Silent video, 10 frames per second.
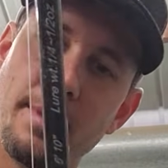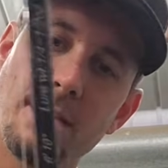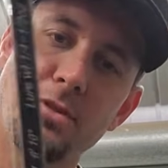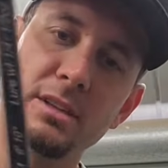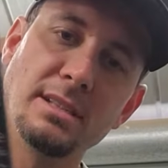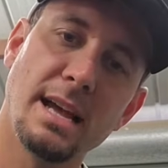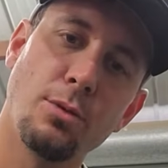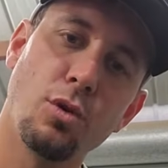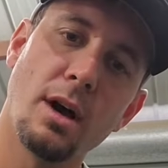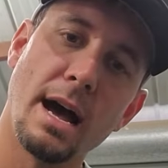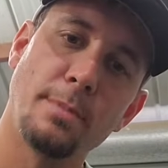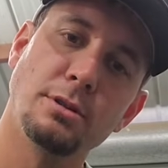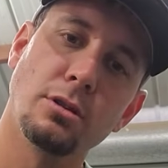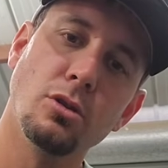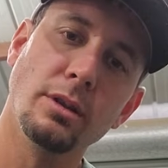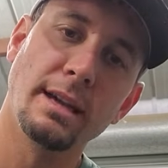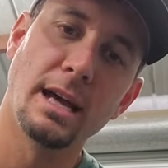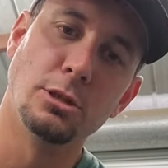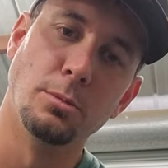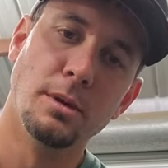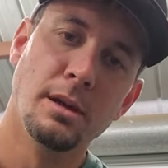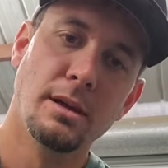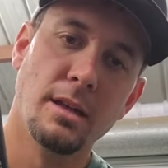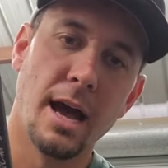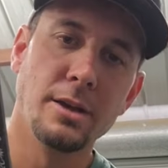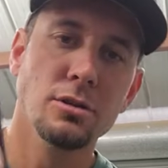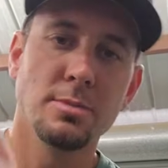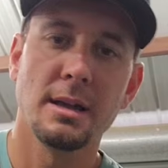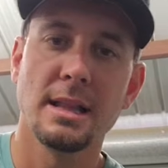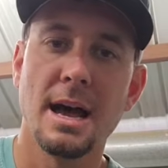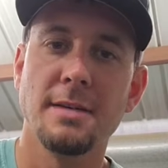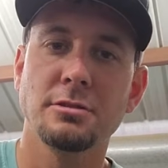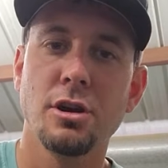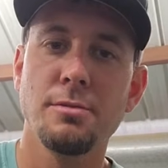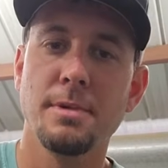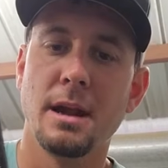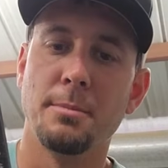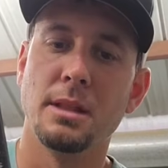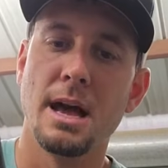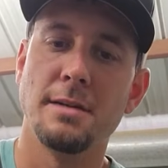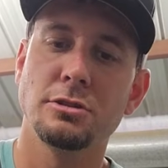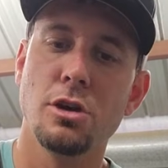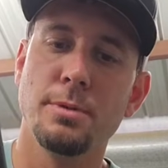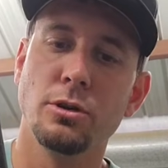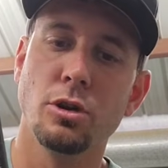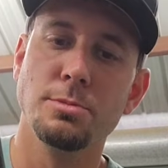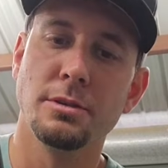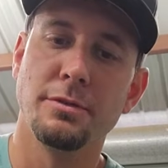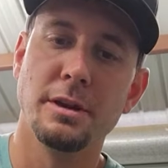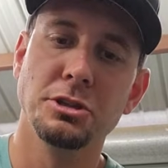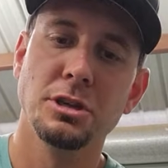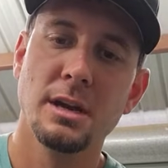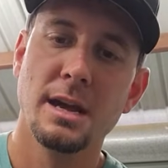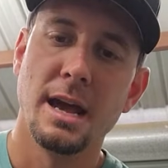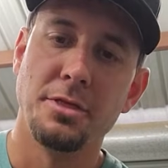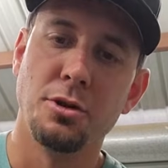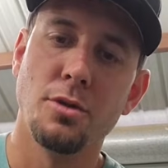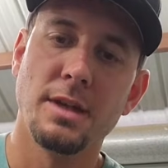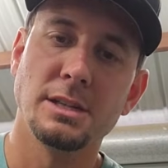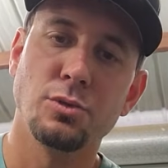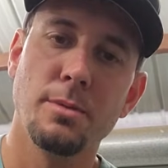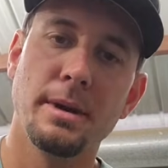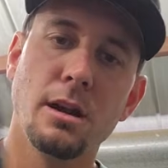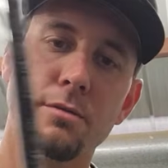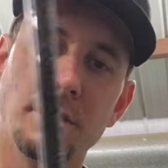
man, this thing will absolutely catch them. I use my live scope, and I'm live scoping groups of fish and throwing that swim bait over